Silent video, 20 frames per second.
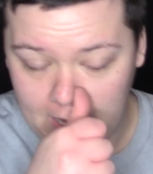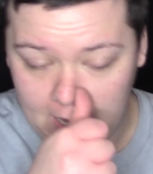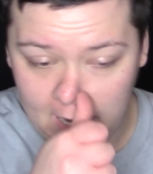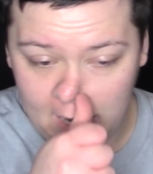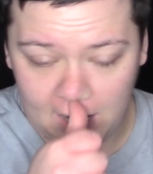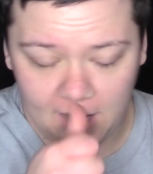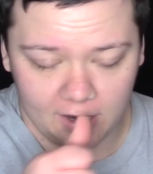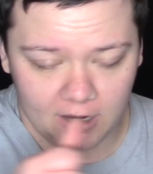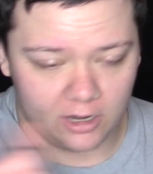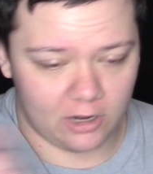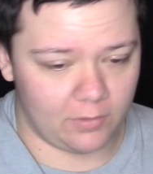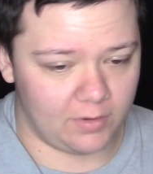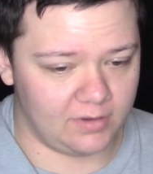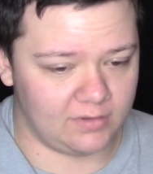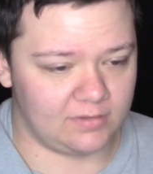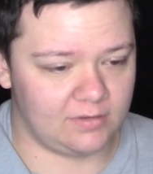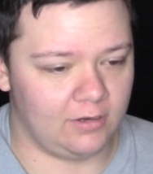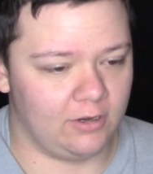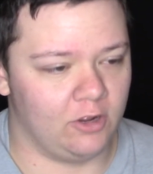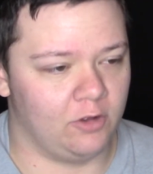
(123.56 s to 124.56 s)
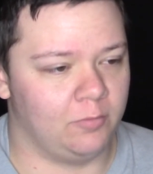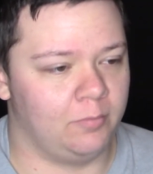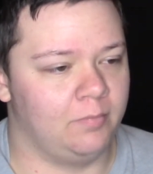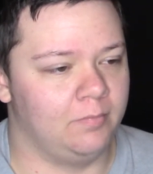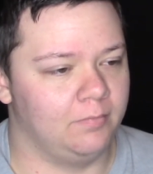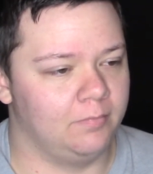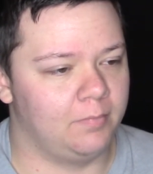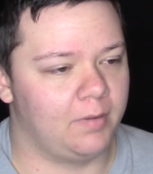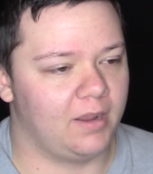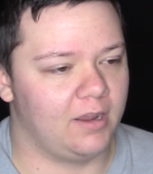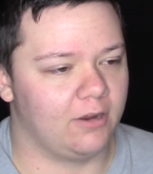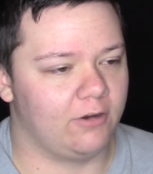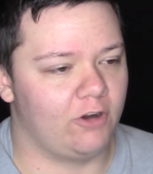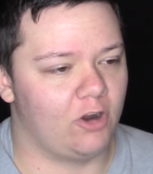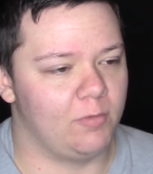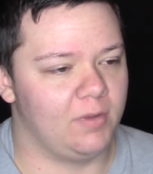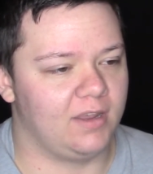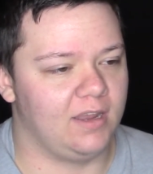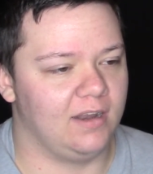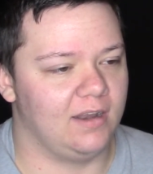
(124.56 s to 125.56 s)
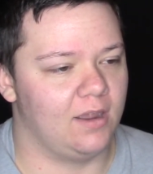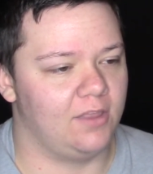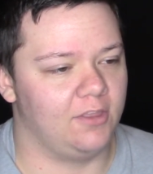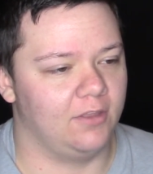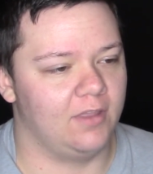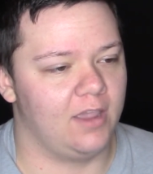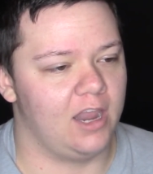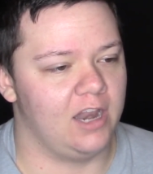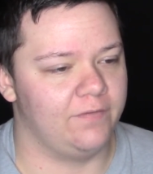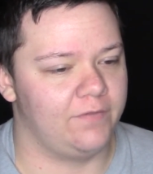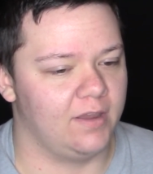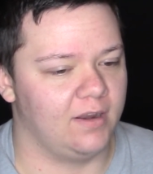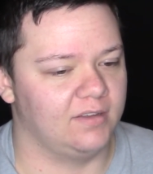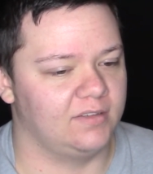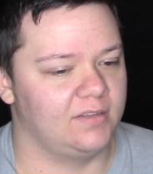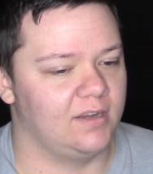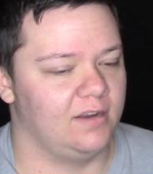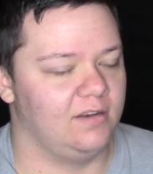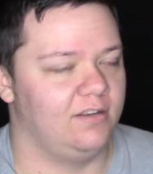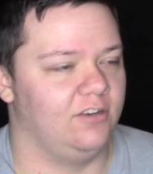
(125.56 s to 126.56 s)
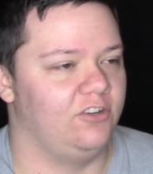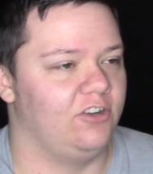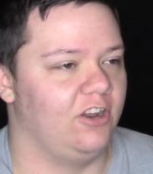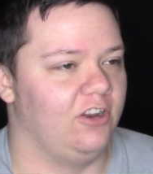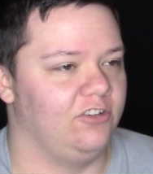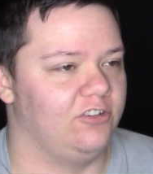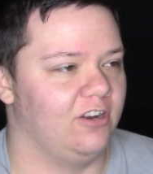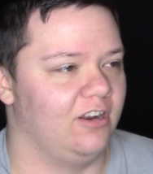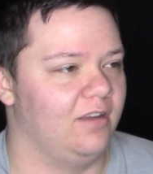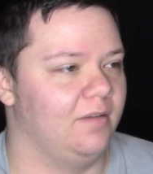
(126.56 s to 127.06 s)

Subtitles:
And I can always, buy a chroma key down the line if I decide to change it